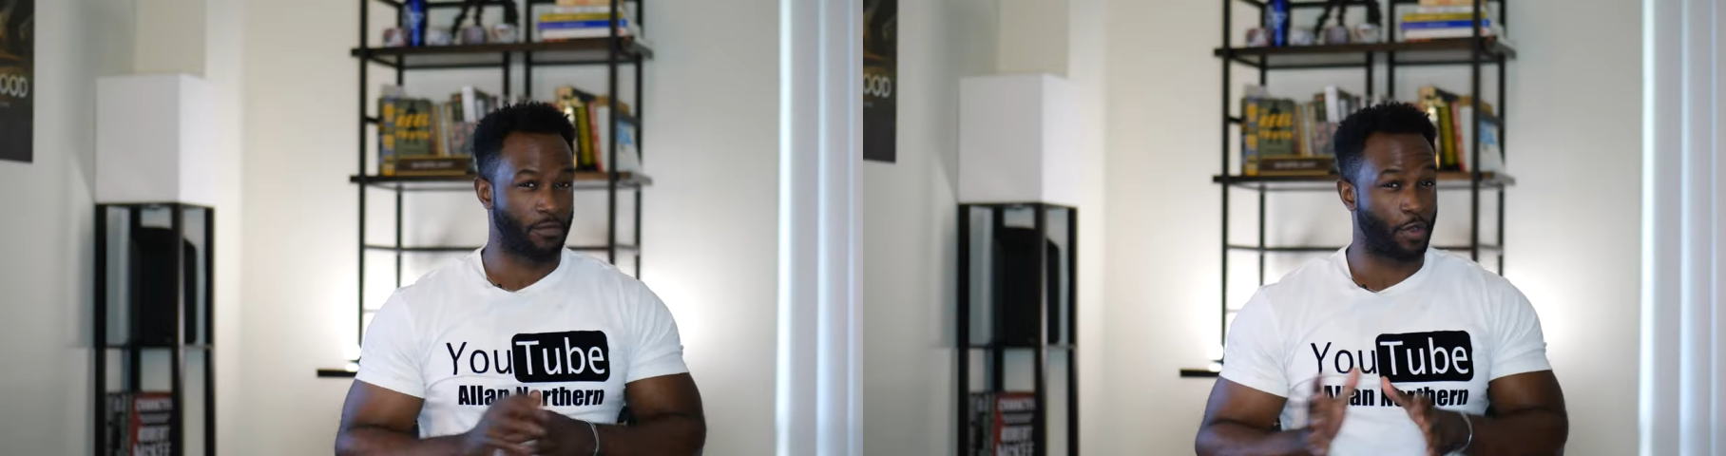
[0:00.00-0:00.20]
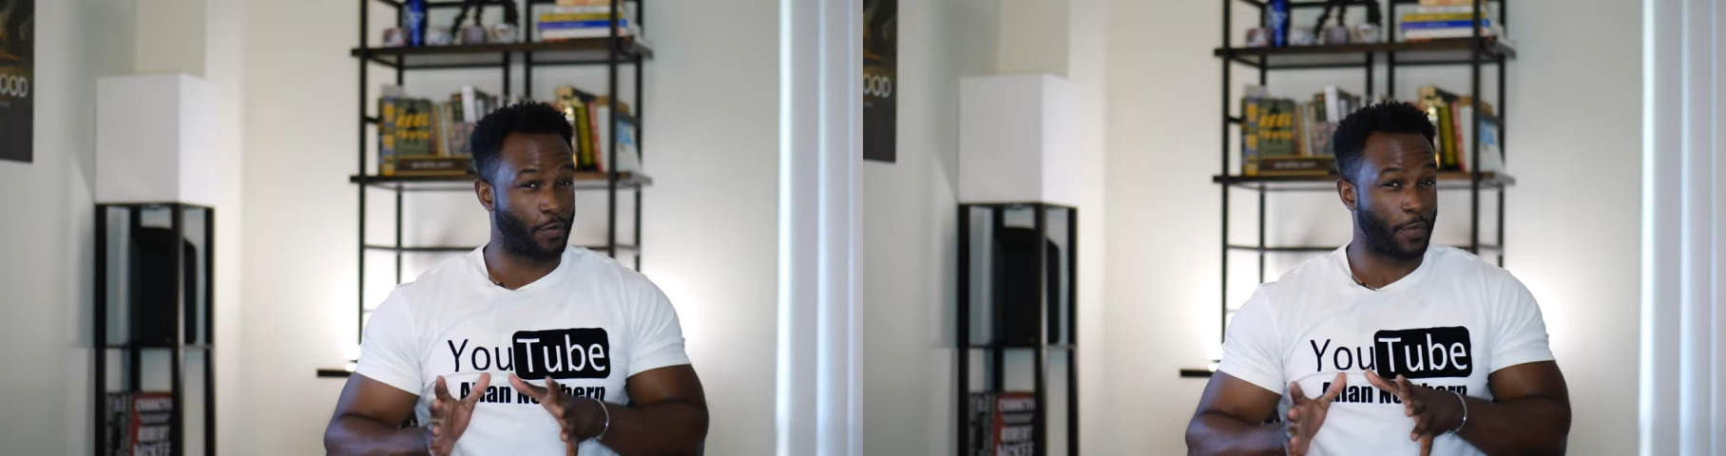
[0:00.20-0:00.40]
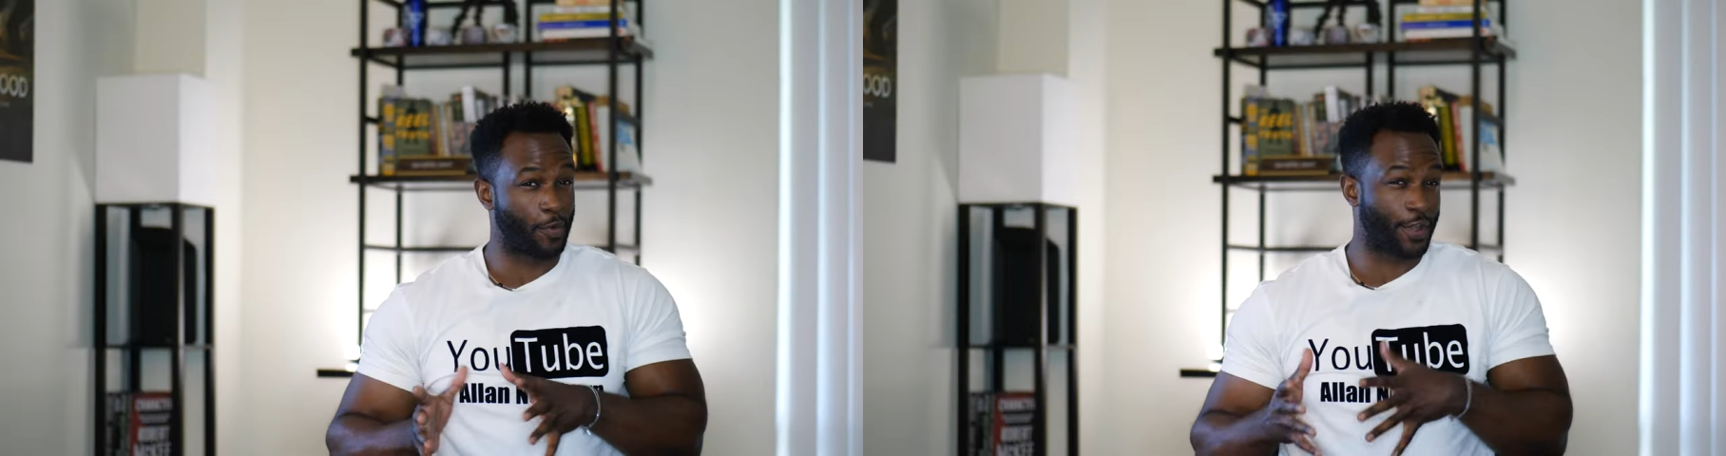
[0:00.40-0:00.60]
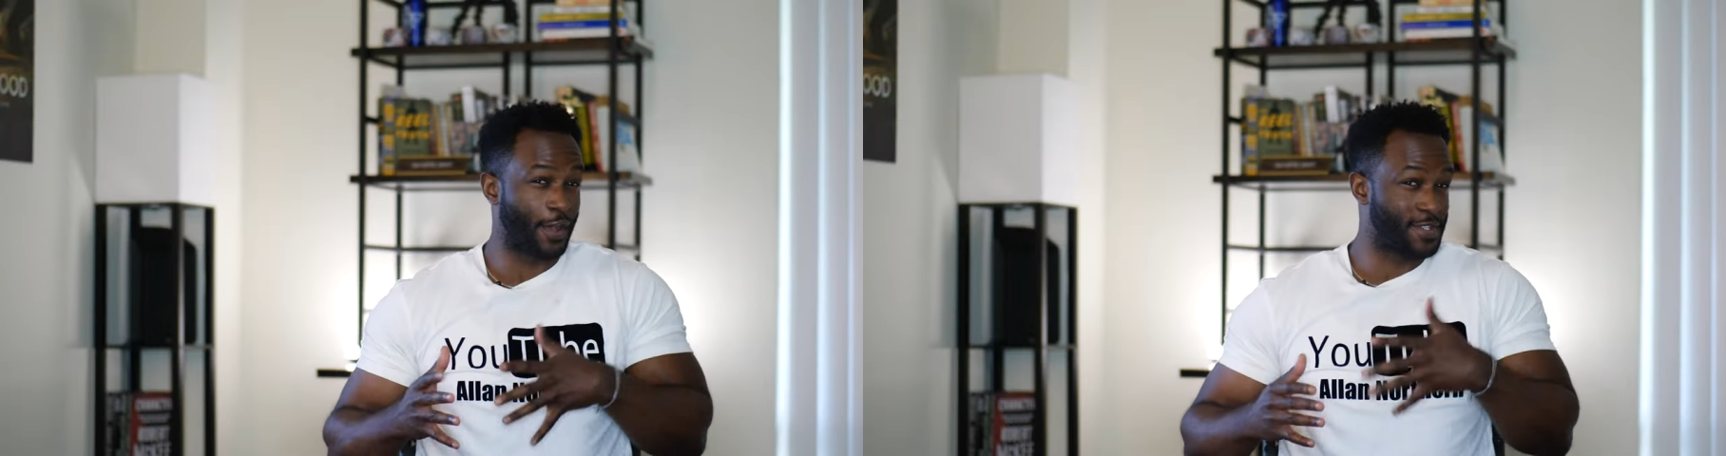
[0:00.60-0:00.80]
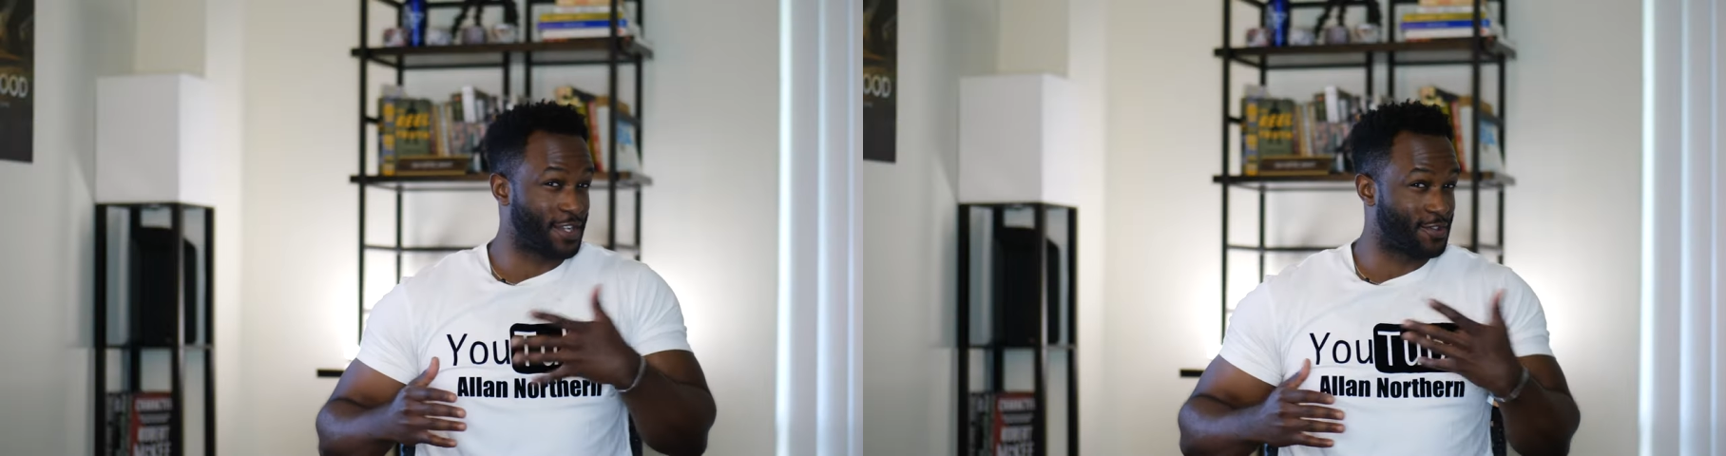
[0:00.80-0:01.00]
But remember, it
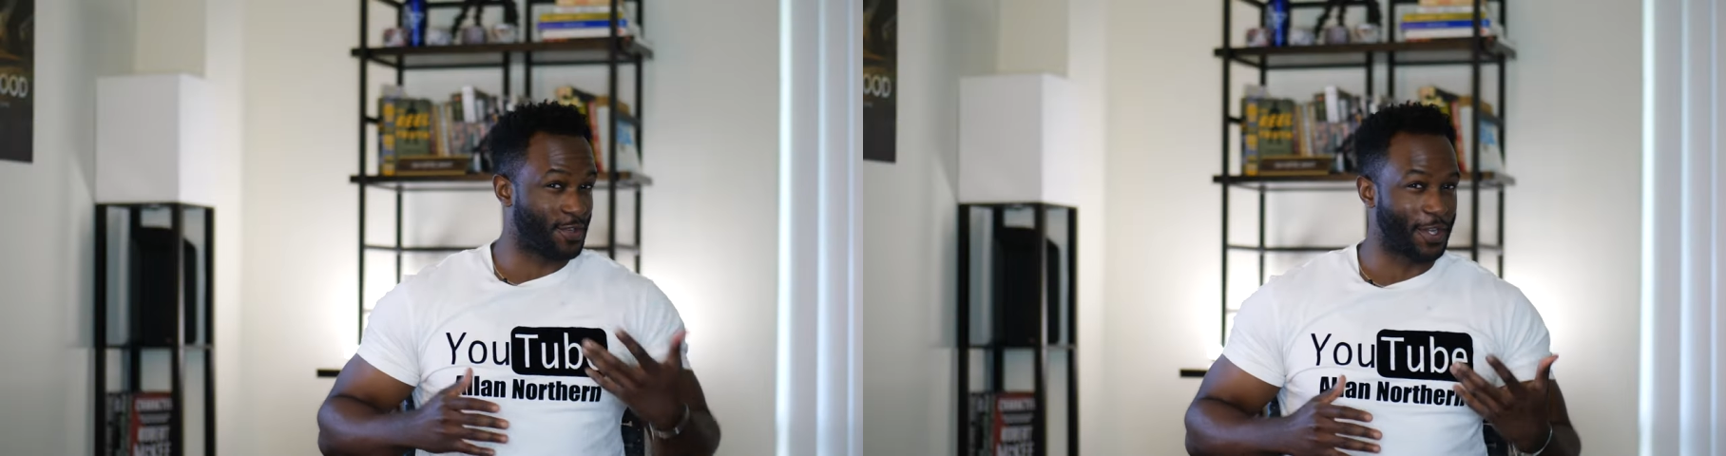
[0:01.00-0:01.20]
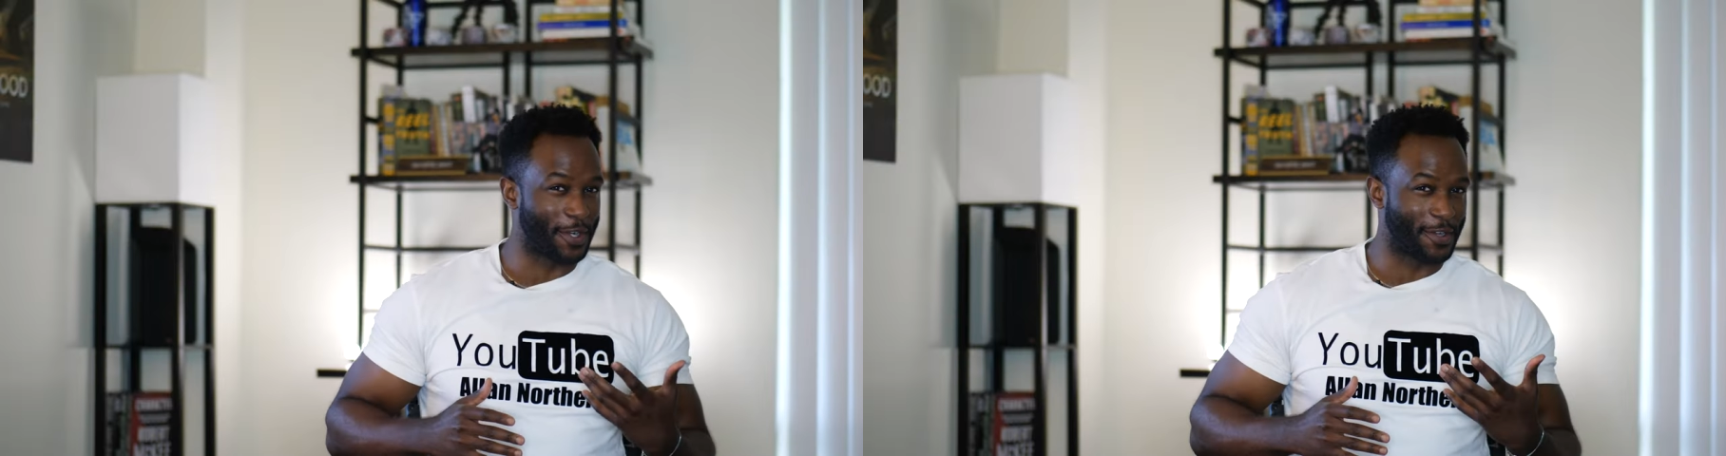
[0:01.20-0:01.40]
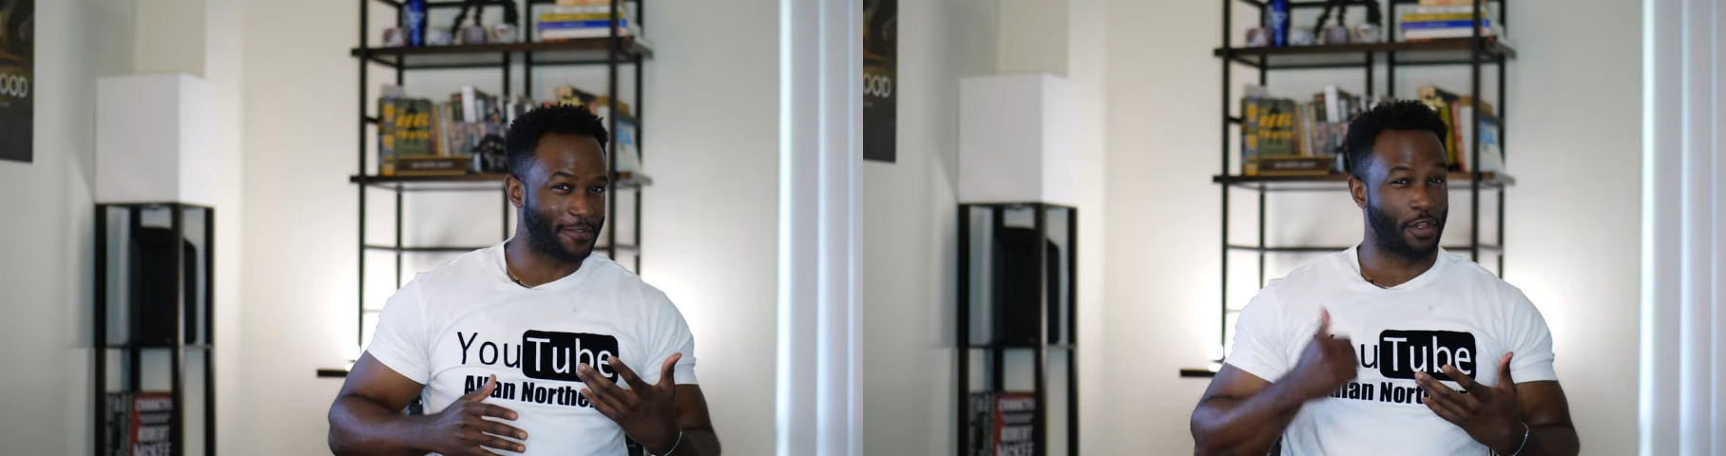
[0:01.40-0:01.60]
comes at a trade-off,